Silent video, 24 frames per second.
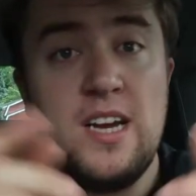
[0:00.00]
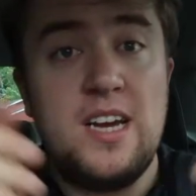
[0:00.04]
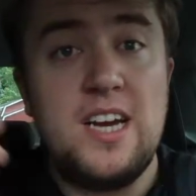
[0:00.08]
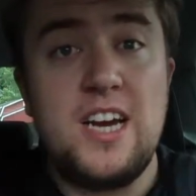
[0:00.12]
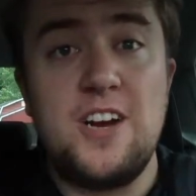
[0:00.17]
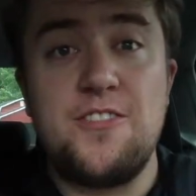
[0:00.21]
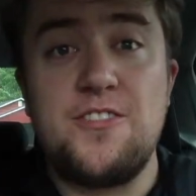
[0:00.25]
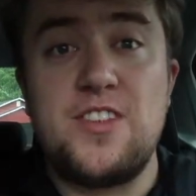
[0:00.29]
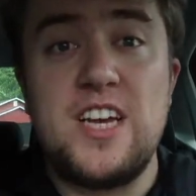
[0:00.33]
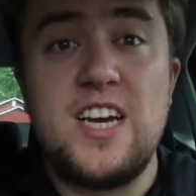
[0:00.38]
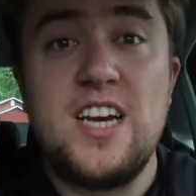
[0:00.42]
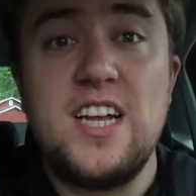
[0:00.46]

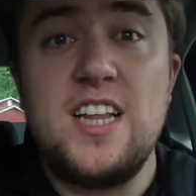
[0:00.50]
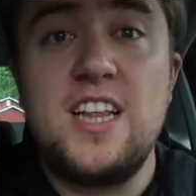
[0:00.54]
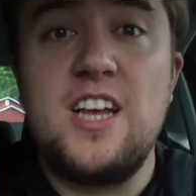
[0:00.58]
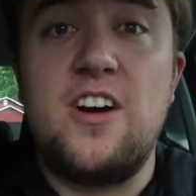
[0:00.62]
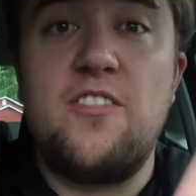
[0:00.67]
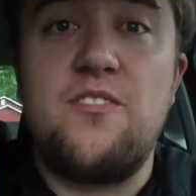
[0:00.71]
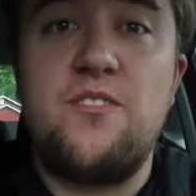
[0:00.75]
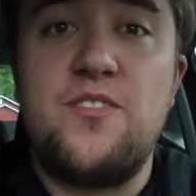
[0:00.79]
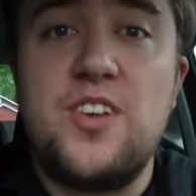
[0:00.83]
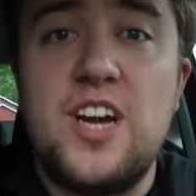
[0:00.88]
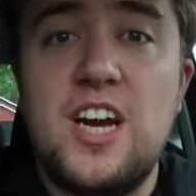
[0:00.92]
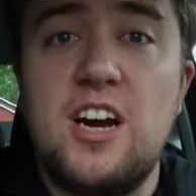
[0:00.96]
If this is
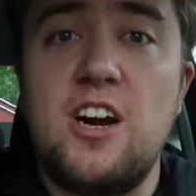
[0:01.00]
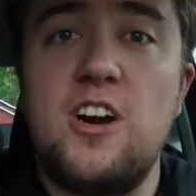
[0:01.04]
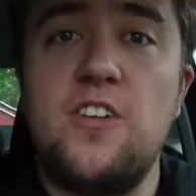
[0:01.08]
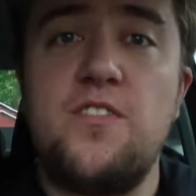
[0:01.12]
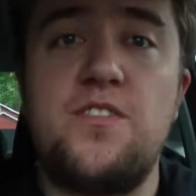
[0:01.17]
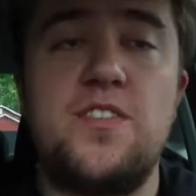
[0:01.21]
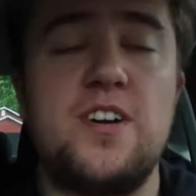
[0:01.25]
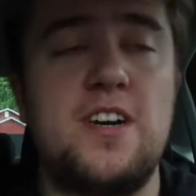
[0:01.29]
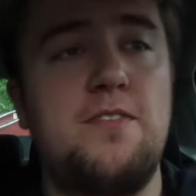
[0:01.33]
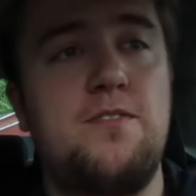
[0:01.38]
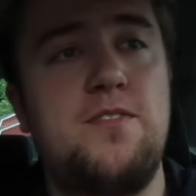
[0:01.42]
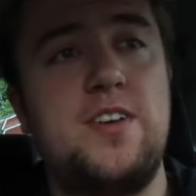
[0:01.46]
the very
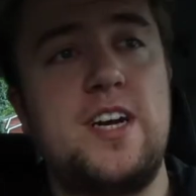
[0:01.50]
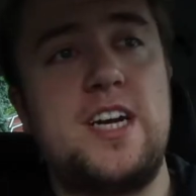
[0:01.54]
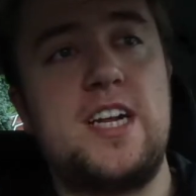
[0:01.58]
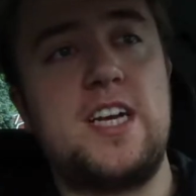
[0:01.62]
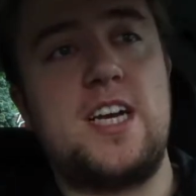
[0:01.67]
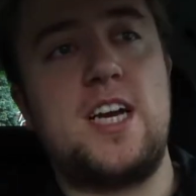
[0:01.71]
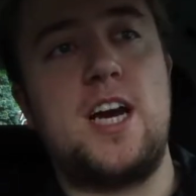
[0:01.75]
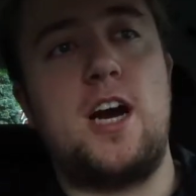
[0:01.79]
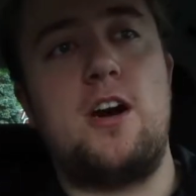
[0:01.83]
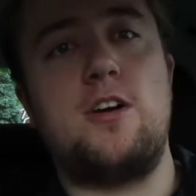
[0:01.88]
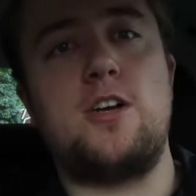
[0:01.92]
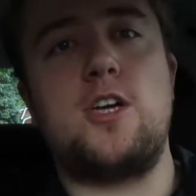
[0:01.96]
first
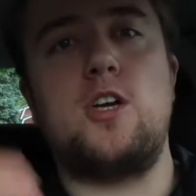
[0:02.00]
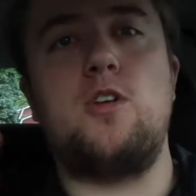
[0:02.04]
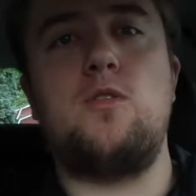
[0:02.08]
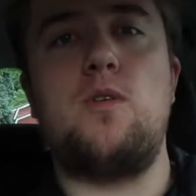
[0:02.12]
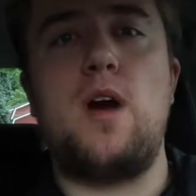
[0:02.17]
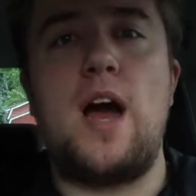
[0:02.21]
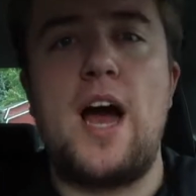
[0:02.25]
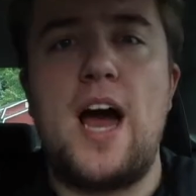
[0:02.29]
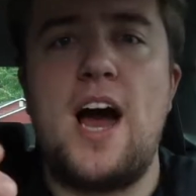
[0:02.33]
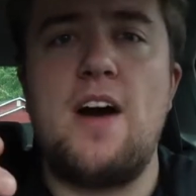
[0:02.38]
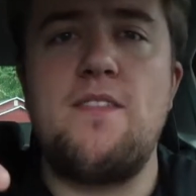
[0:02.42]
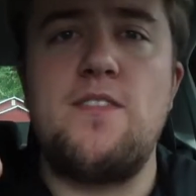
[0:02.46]
video you've
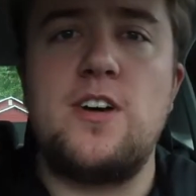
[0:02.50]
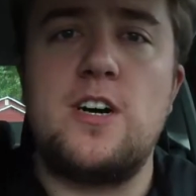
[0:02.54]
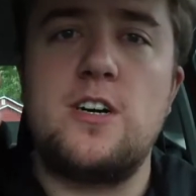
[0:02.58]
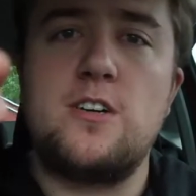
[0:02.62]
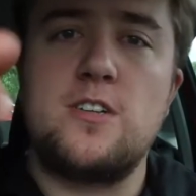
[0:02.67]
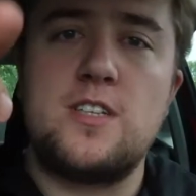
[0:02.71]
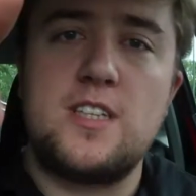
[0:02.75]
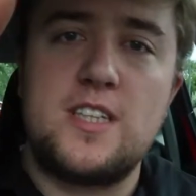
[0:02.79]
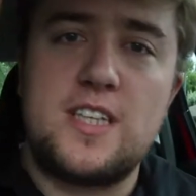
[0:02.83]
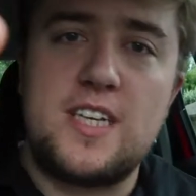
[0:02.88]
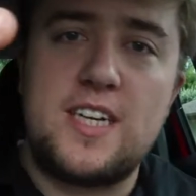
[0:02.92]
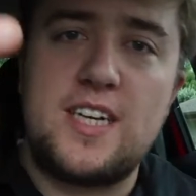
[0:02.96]

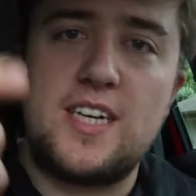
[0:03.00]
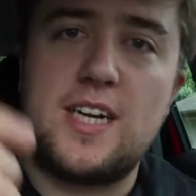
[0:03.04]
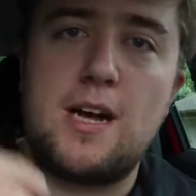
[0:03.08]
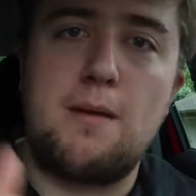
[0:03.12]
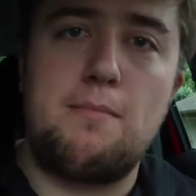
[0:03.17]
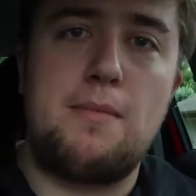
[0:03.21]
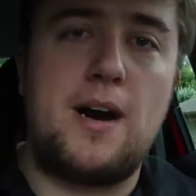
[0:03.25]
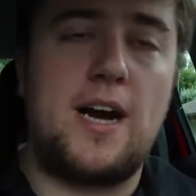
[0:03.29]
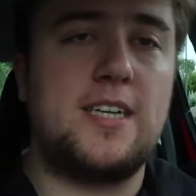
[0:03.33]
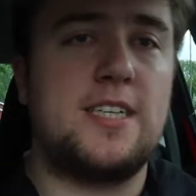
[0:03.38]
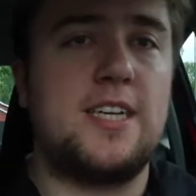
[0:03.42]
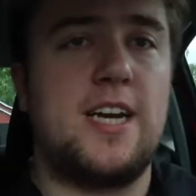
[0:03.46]
ever seen on
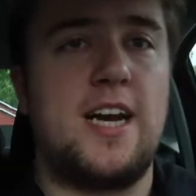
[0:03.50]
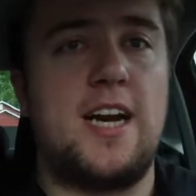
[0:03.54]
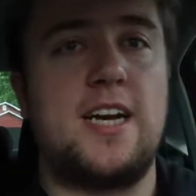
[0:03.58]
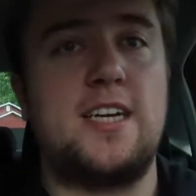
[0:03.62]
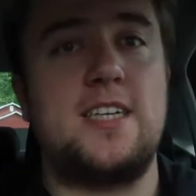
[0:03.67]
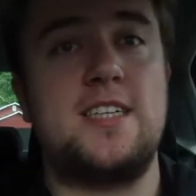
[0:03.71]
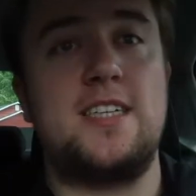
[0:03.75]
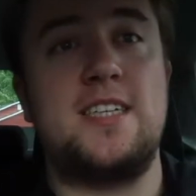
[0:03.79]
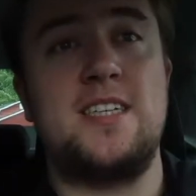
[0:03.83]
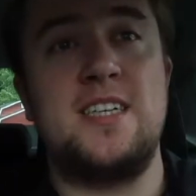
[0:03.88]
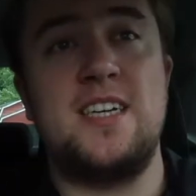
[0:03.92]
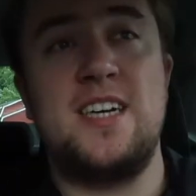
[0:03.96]
my
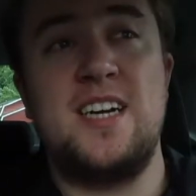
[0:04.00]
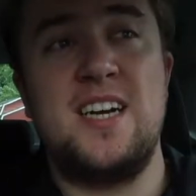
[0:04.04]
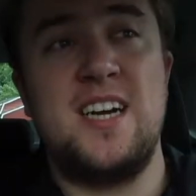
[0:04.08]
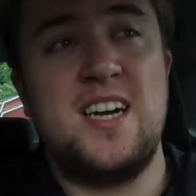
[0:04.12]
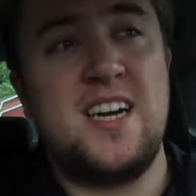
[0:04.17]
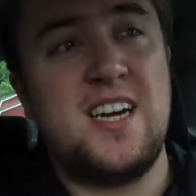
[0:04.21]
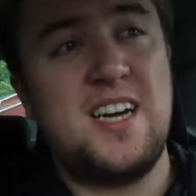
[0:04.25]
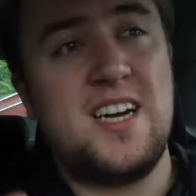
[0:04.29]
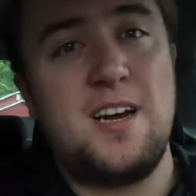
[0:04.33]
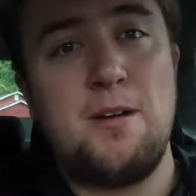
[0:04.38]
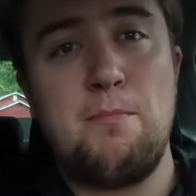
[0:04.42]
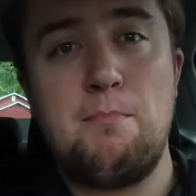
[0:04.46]
channel,
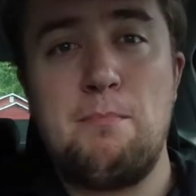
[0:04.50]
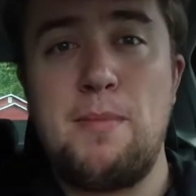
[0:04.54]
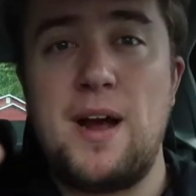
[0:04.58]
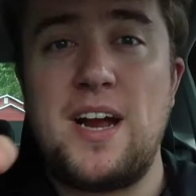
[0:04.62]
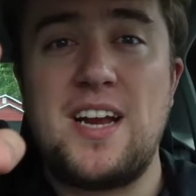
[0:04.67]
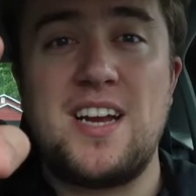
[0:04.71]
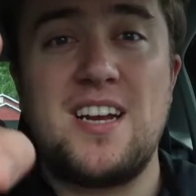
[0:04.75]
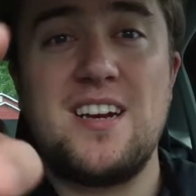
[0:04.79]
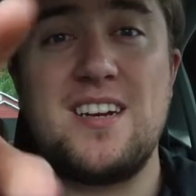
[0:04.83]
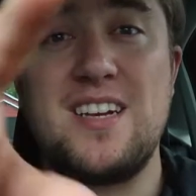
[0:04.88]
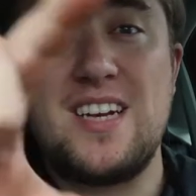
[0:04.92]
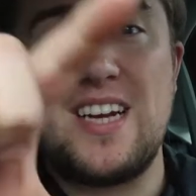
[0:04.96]

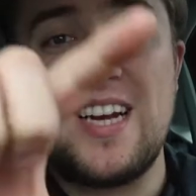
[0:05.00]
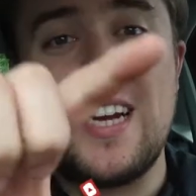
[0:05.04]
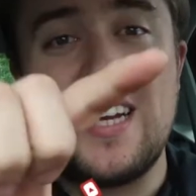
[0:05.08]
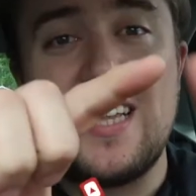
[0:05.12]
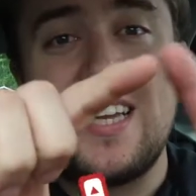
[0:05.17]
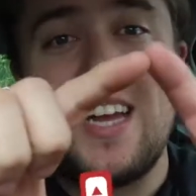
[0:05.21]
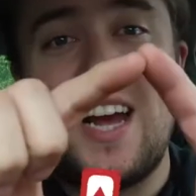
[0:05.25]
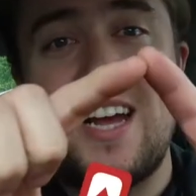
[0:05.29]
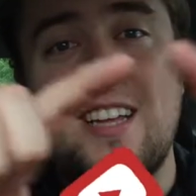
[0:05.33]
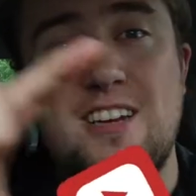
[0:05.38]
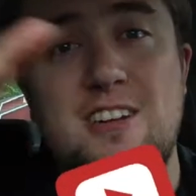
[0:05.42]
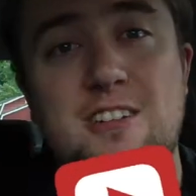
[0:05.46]
make sure you hit
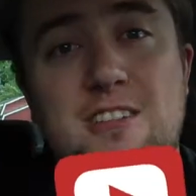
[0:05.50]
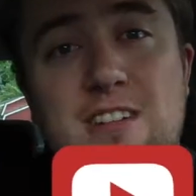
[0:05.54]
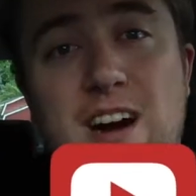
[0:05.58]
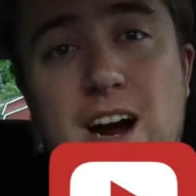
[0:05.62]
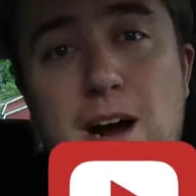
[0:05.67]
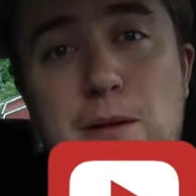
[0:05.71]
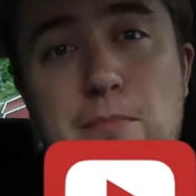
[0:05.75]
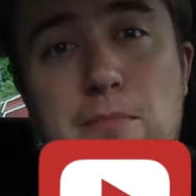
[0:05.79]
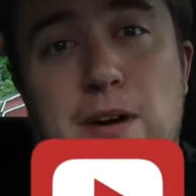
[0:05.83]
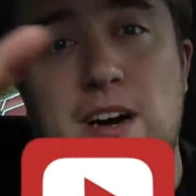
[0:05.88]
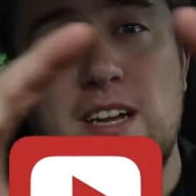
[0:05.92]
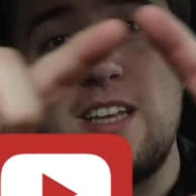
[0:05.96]
that
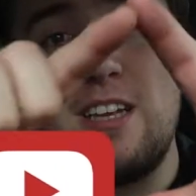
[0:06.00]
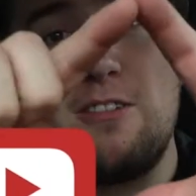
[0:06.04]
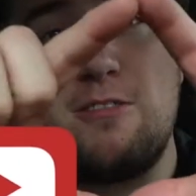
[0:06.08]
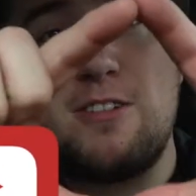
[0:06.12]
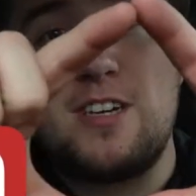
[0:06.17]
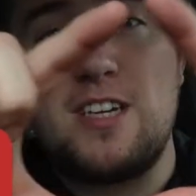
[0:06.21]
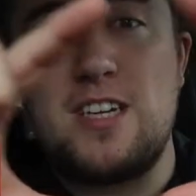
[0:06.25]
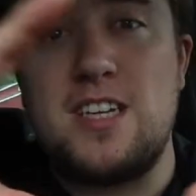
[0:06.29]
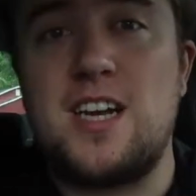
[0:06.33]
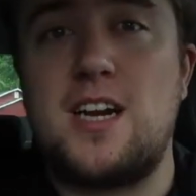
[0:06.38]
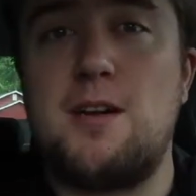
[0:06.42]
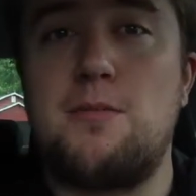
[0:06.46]
subscribe button,
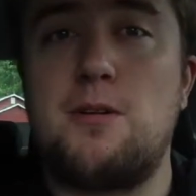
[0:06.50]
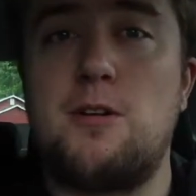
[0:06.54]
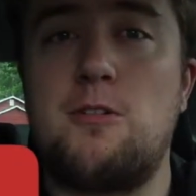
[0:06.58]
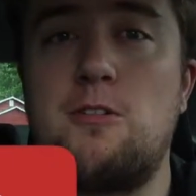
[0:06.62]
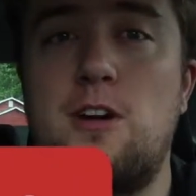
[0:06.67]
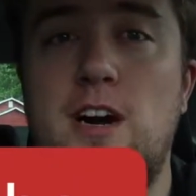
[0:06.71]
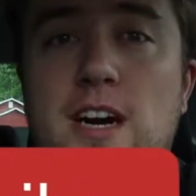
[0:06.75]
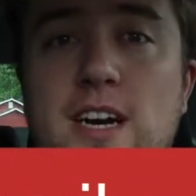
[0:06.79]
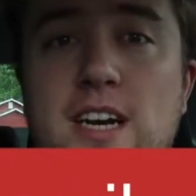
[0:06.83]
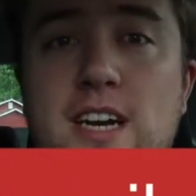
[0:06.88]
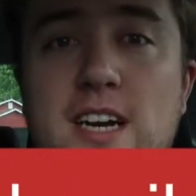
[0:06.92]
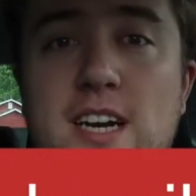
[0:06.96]
which is gonna be
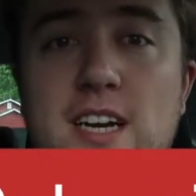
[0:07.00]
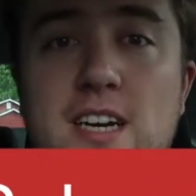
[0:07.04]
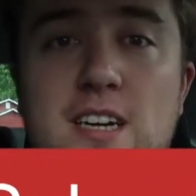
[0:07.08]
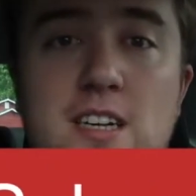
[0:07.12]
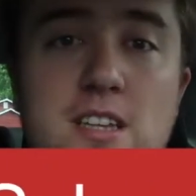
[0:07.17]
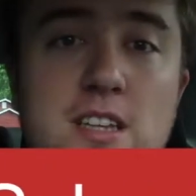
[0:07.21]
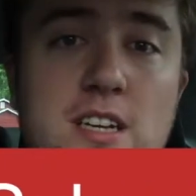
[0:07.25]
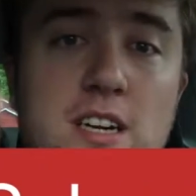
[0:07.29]
right here.